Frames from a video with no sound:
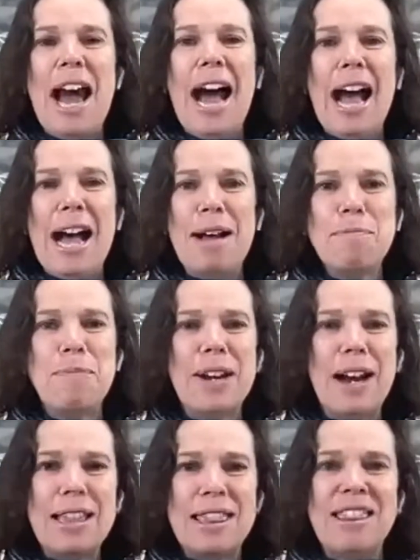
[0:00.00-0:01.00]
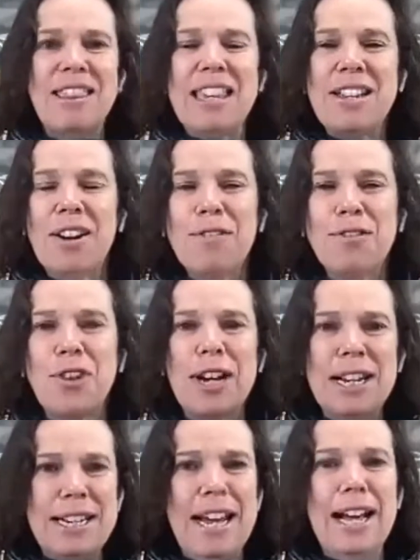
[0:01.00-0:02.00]
but I think I've got
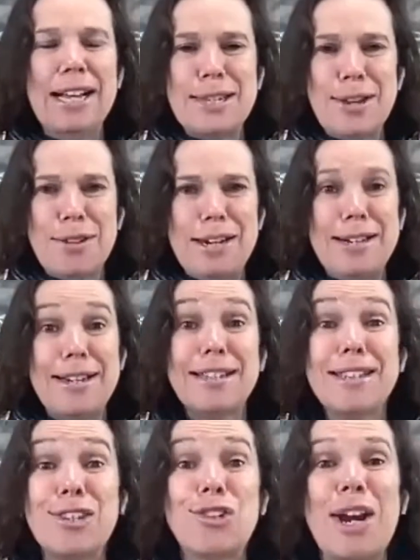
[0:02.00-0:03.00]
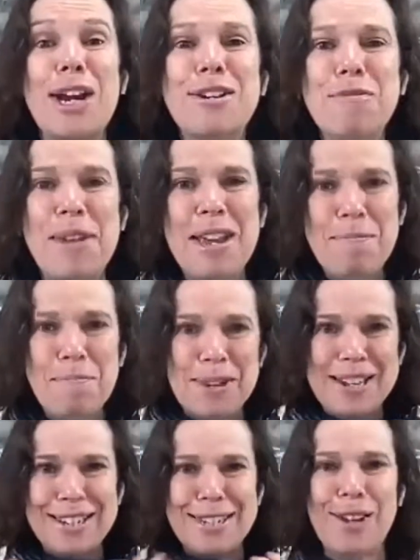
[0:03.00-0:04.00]
it now so that it doesn't strangle me,
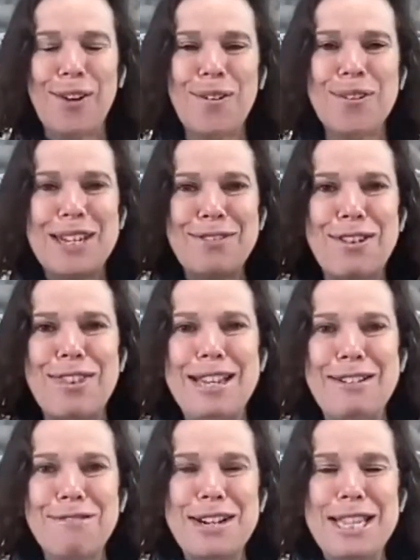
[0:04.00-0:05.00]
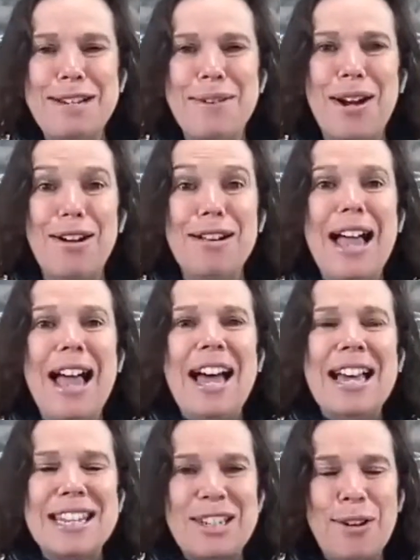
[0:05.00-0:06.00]
but it just holds everything really well.
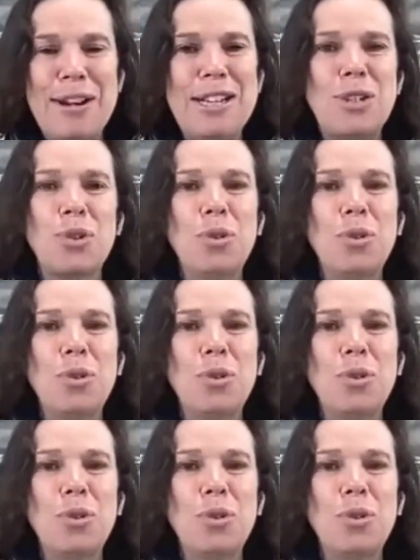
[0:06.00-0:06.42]
So it's